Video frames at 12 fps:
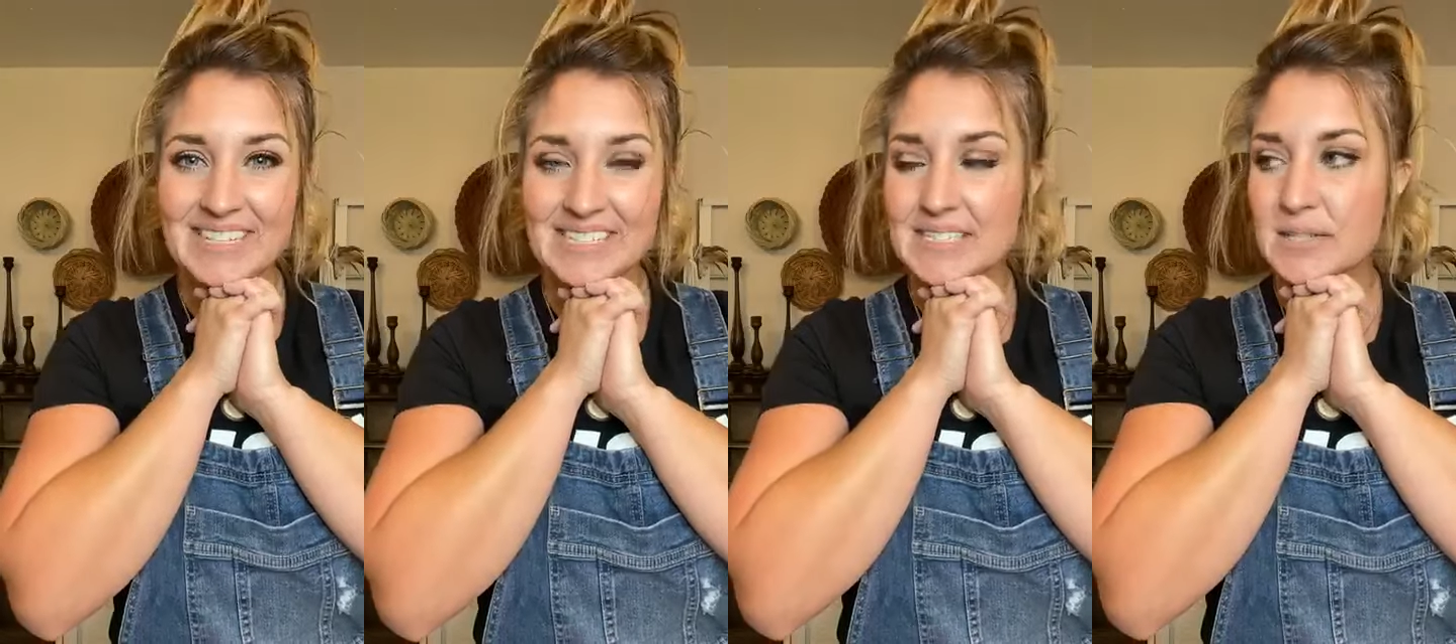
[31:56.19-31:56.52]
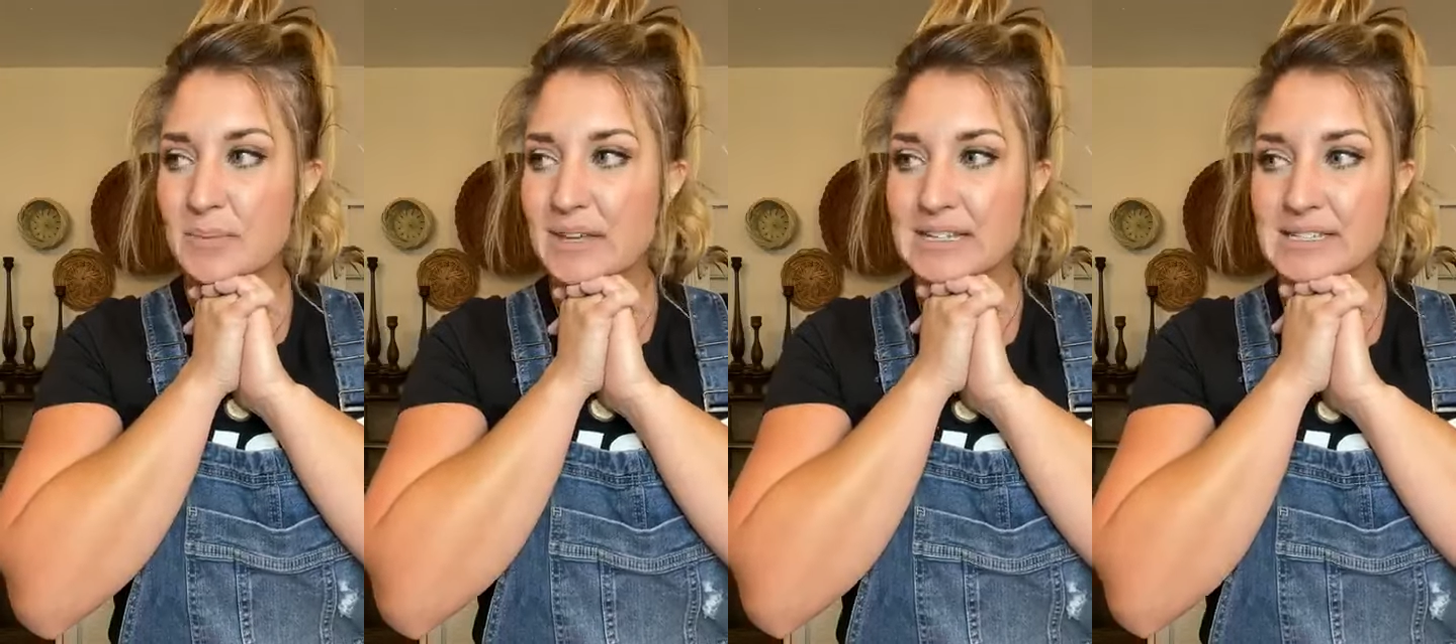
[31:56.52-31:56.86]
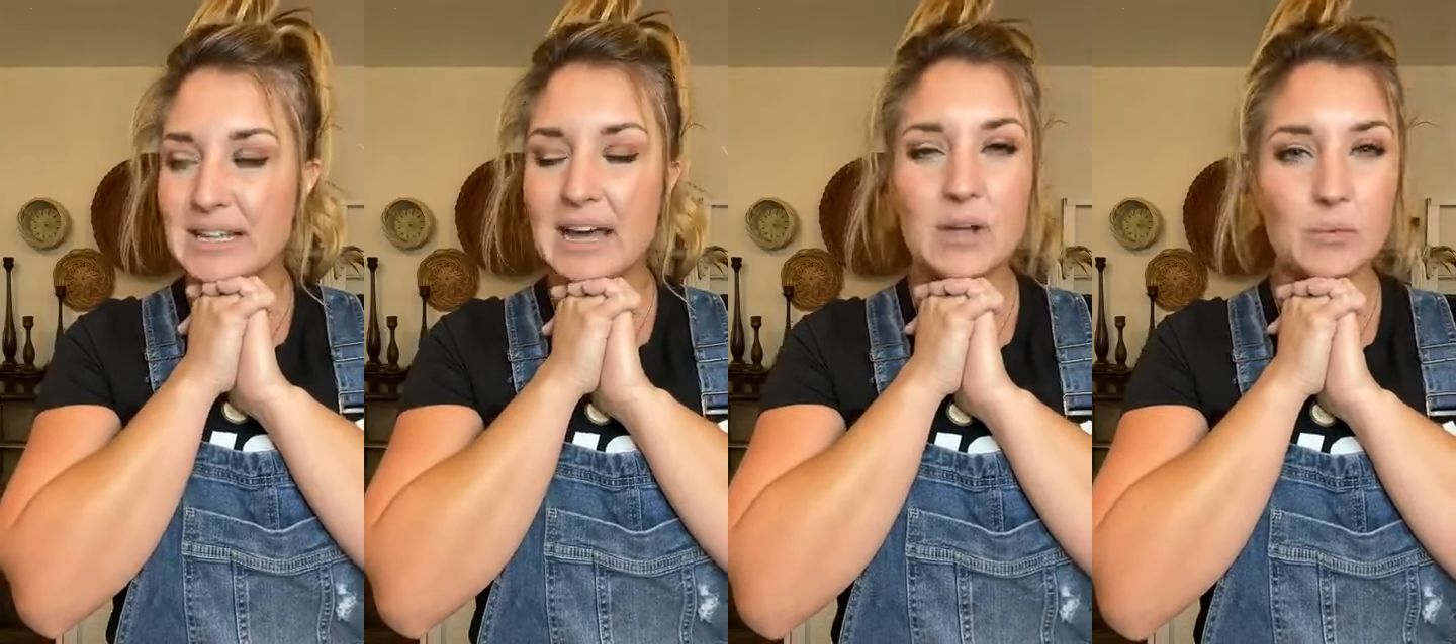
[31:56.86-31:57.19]
This is a
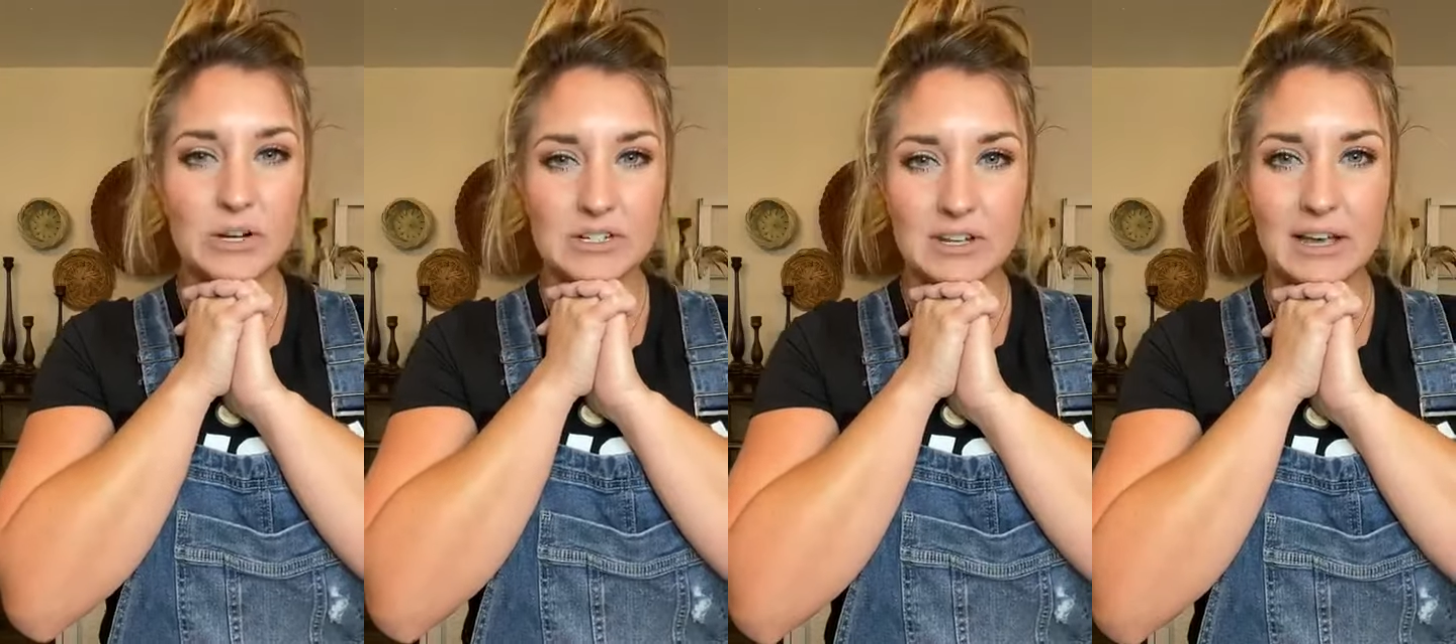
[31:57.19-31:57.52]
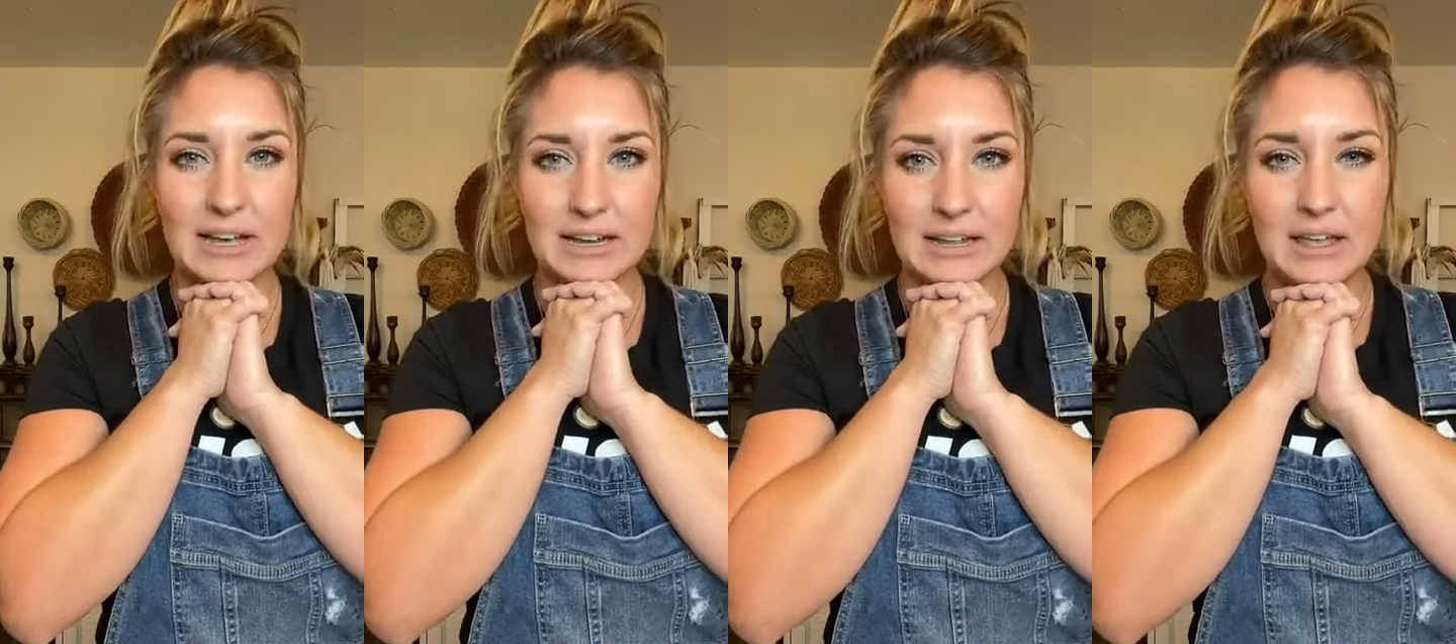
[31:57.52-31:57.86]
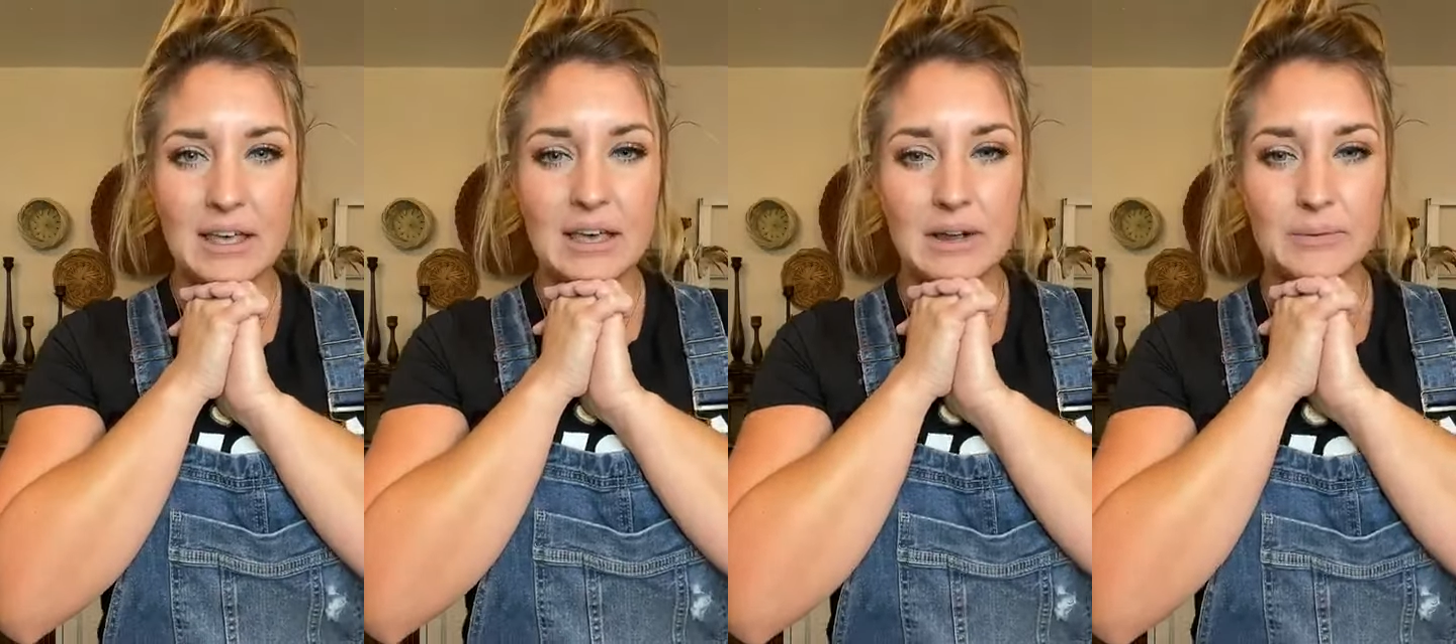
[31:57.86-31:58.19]
piece that I worked
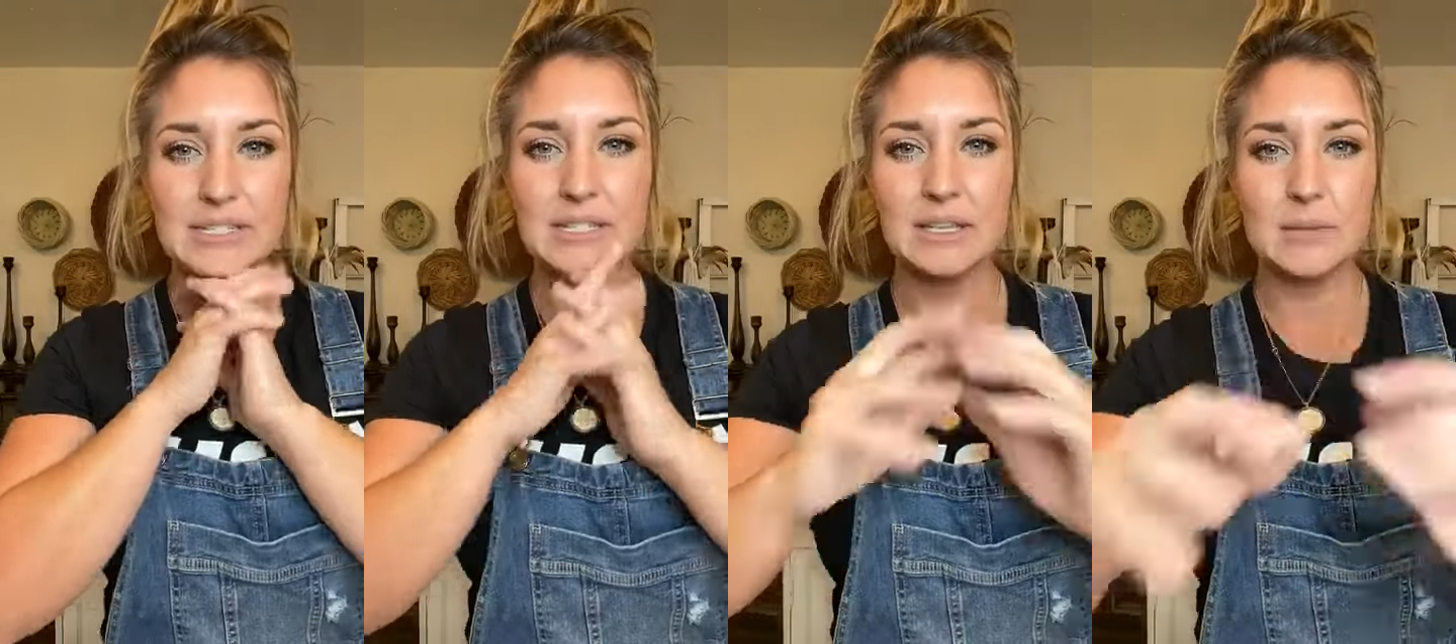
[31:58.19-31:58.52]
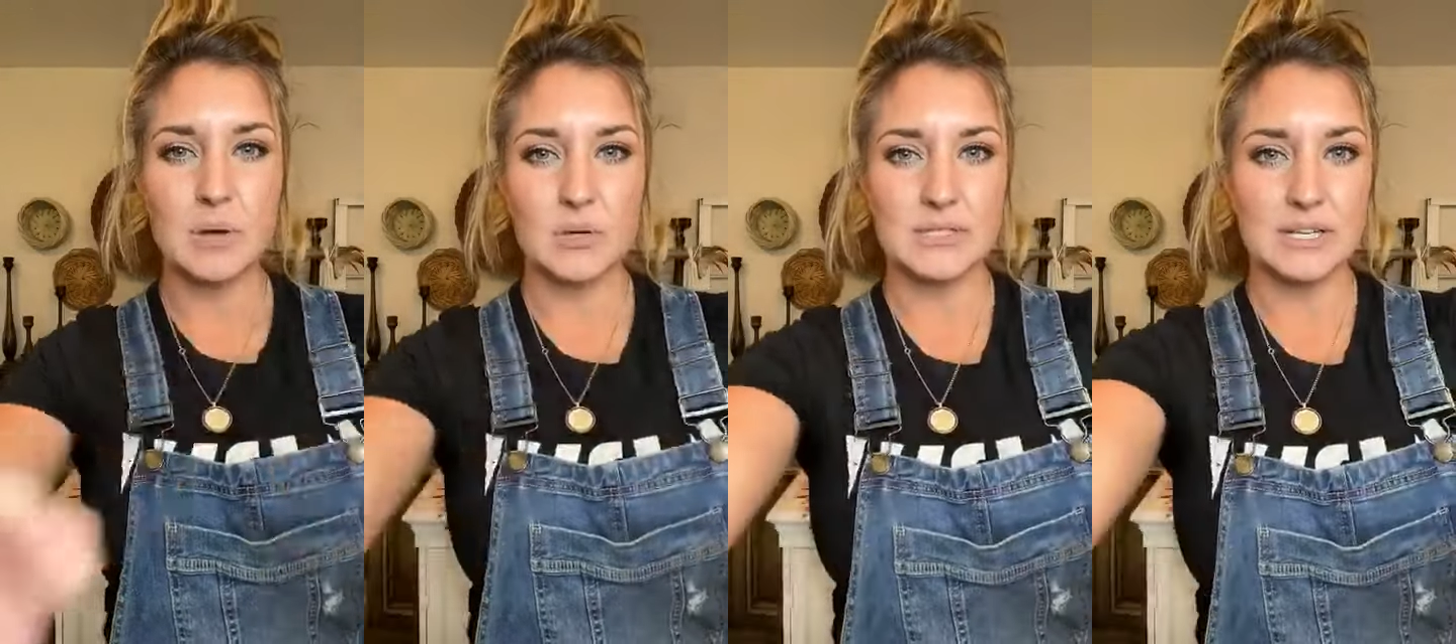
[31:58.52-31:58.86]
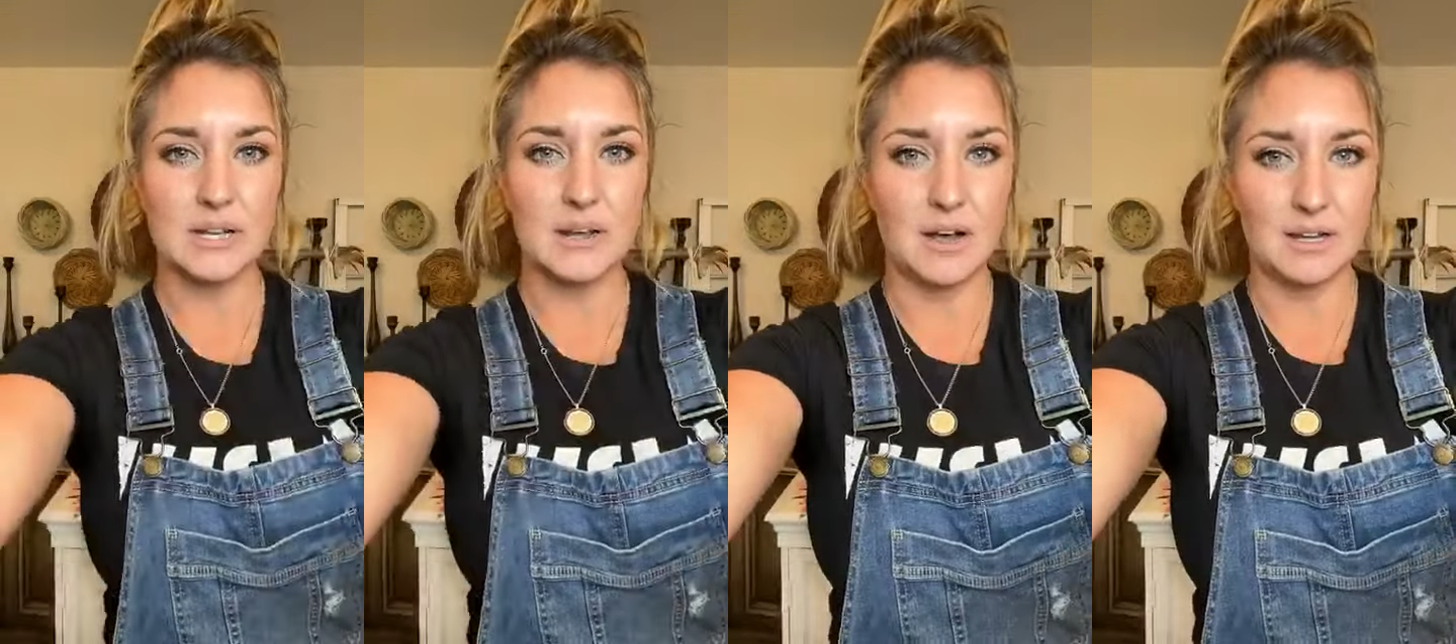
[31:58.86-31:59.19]
on. I recently
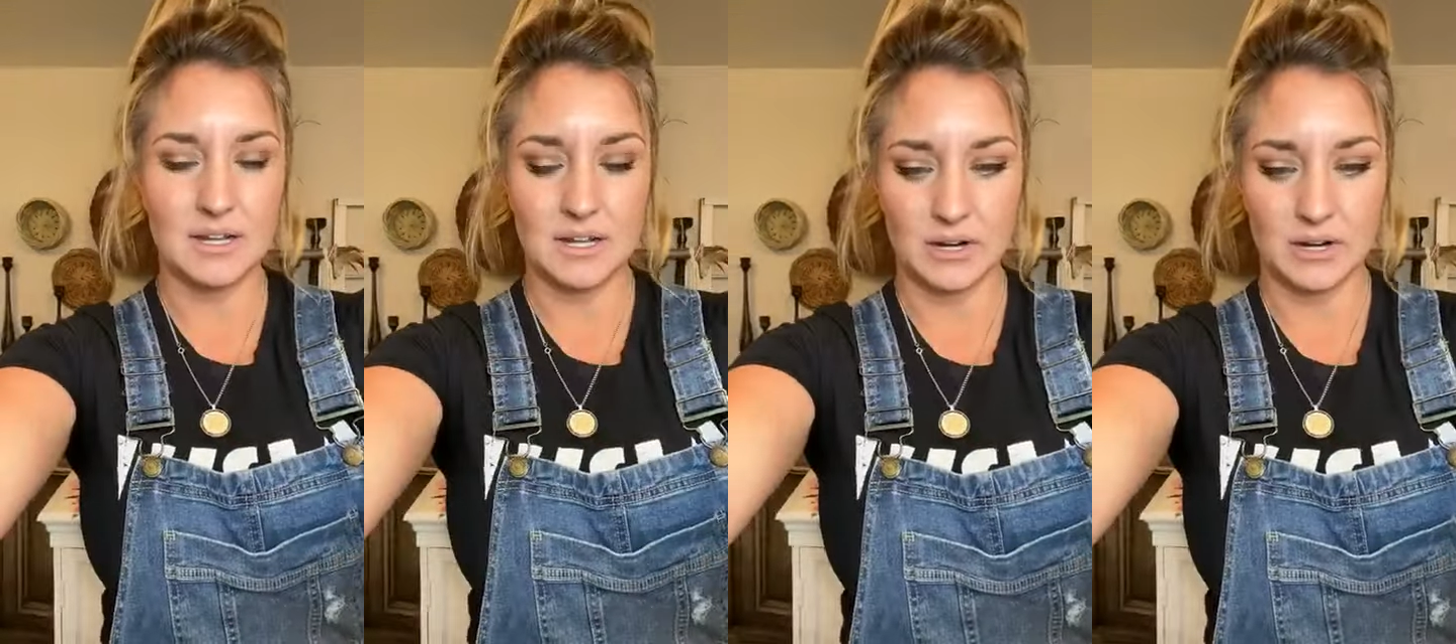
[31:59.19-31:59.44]
posted it on